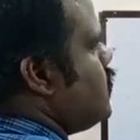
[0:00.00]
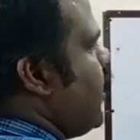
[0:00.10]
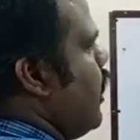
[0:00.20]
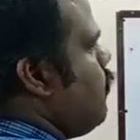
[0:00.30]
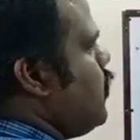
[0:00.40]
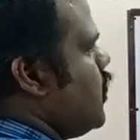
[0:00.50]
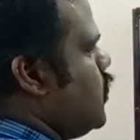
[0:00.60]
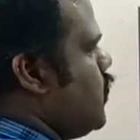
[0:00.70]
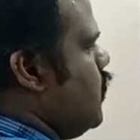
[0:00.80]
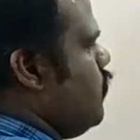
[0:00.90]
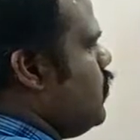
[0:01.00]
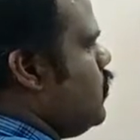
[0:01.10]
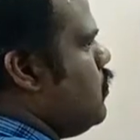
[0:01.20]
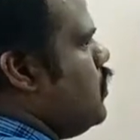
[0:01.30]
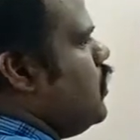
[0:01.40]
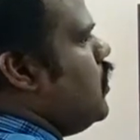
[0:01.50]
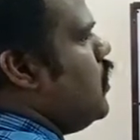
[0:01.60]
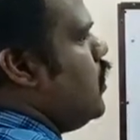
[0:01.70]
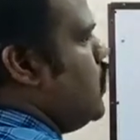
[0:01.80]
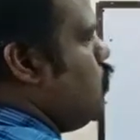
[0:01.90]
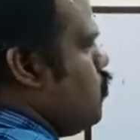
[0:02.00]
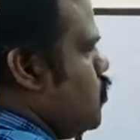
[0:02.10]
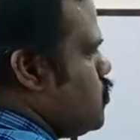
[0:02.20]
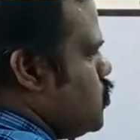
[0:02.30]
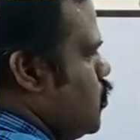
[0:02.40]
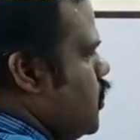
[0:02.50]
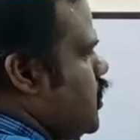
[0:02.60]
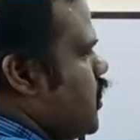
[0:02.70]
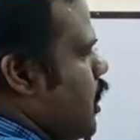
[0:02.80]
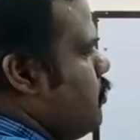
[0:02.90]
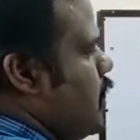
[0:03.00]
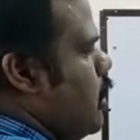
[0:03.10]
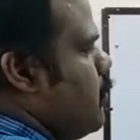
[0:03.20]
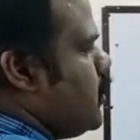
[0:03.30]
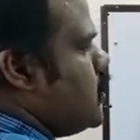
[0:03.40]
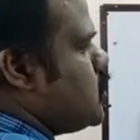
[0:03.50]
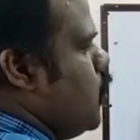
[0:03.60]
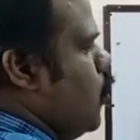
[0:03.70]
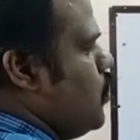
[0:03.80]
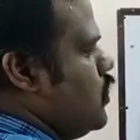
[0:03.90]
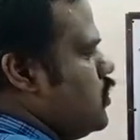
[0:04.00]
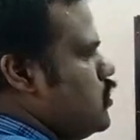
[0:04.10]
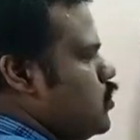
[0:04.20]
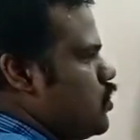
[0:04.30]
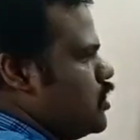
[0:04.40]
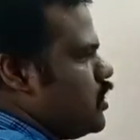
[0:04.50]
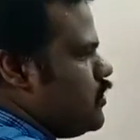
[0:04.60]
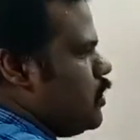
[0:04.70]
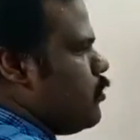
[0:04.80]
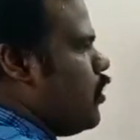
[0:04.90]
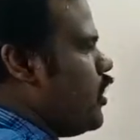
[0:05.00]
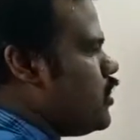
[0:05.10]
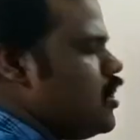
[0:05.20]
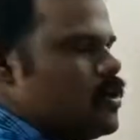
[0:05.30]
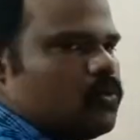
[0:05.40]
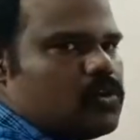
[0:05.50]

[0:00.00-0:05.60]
can be retrieved. In 2023, I am typing this code to retrieve the product.